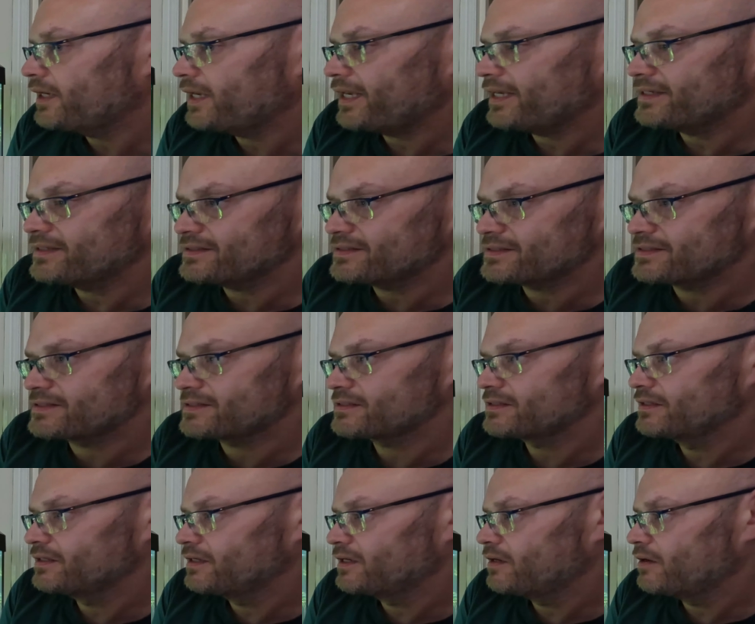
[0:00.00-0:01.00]

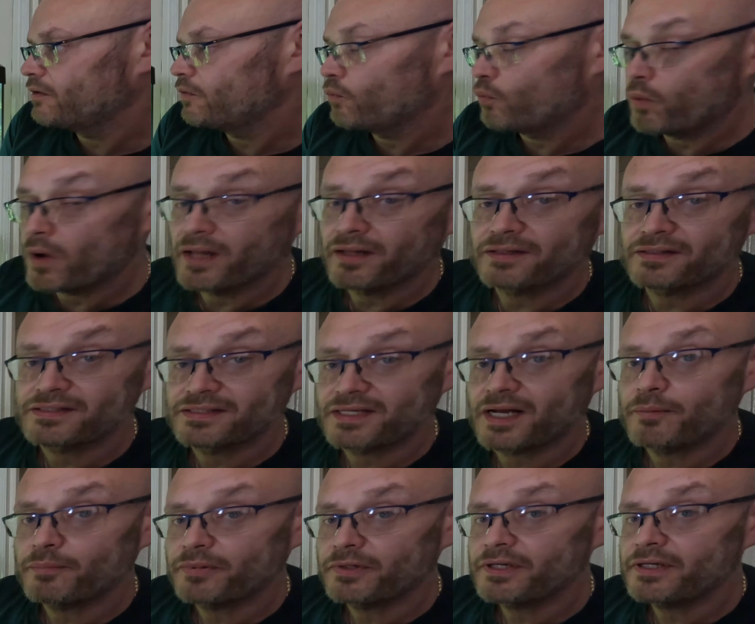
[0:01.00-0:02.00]
It's well
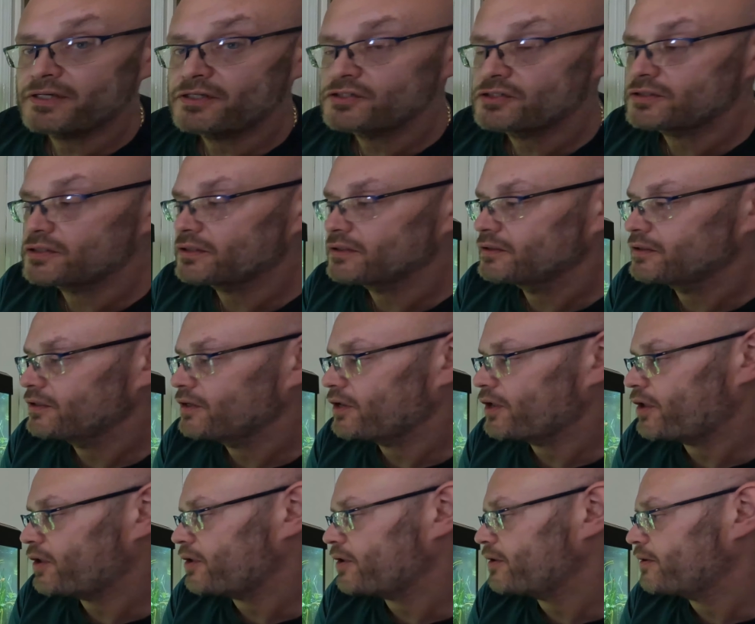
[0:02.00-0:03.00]
established.
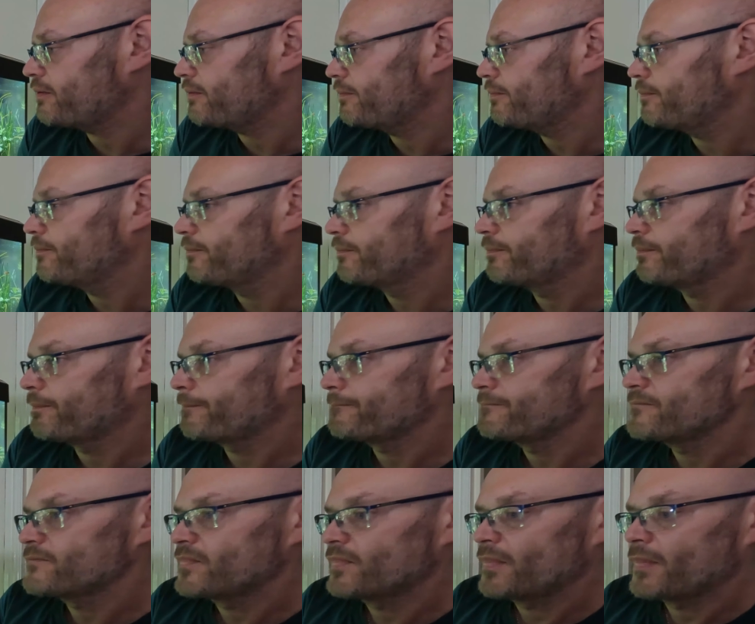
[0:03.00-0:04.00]

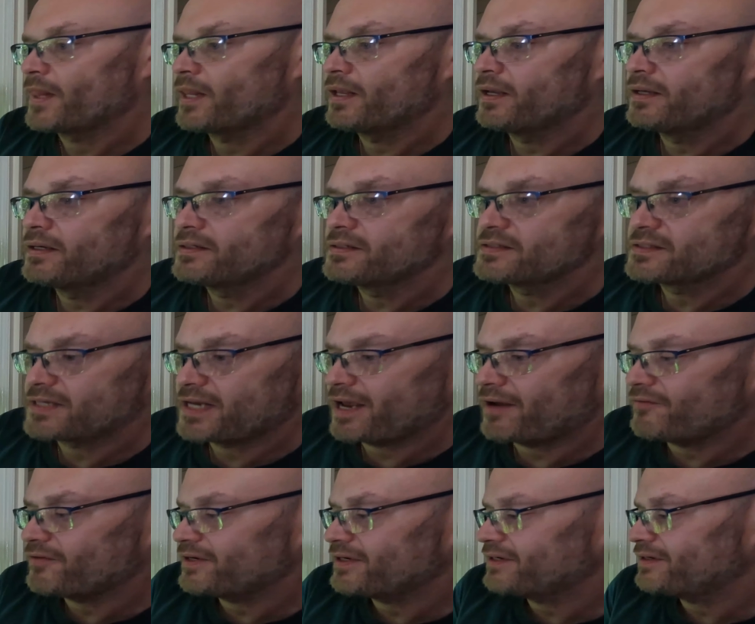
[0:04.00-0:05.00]
It's
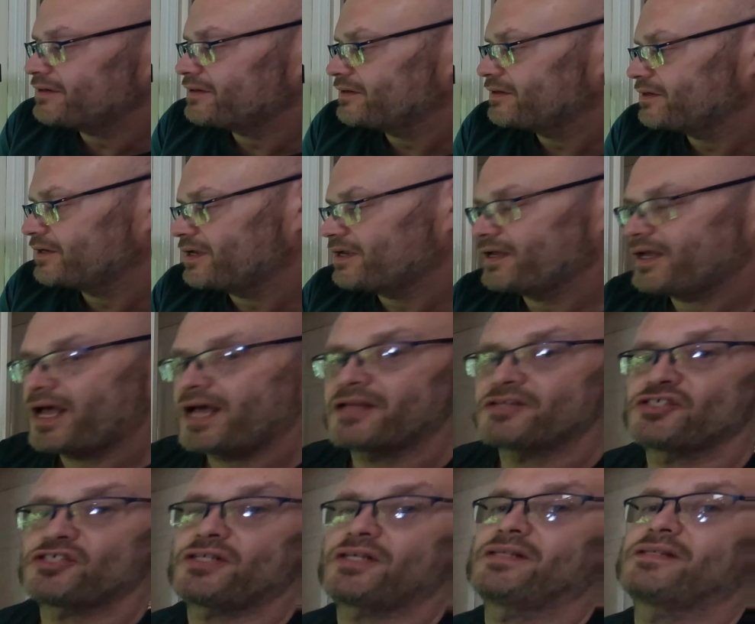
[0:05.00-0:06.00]
carrying,
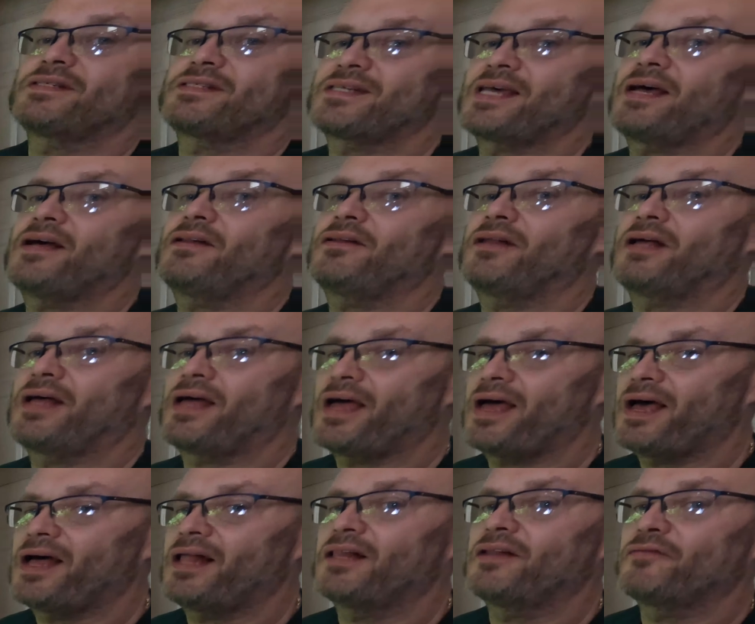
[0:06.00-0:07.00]
as you can tell, a
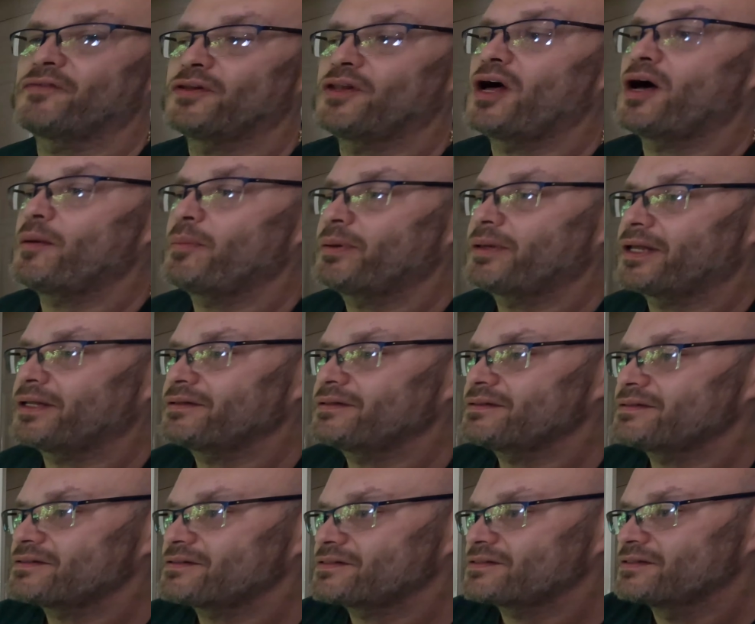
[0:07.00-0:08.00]
hell of a lot of
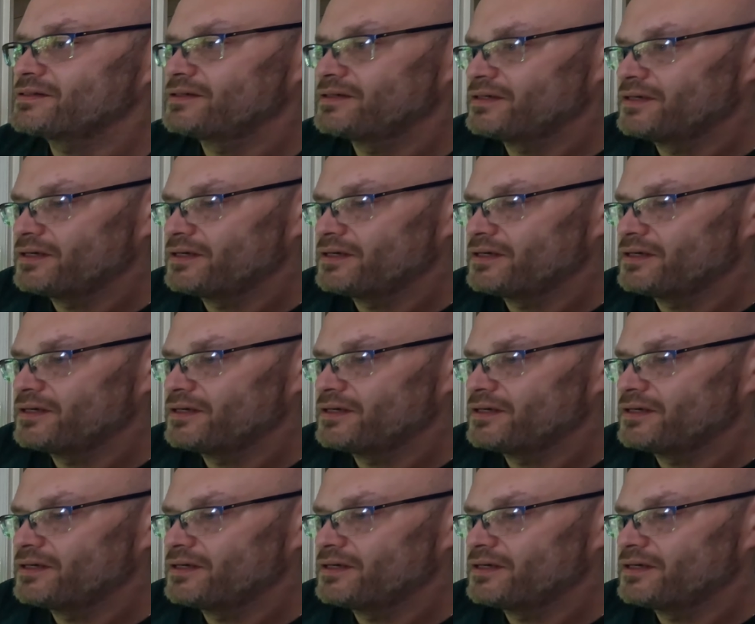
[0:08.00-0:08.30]
plants.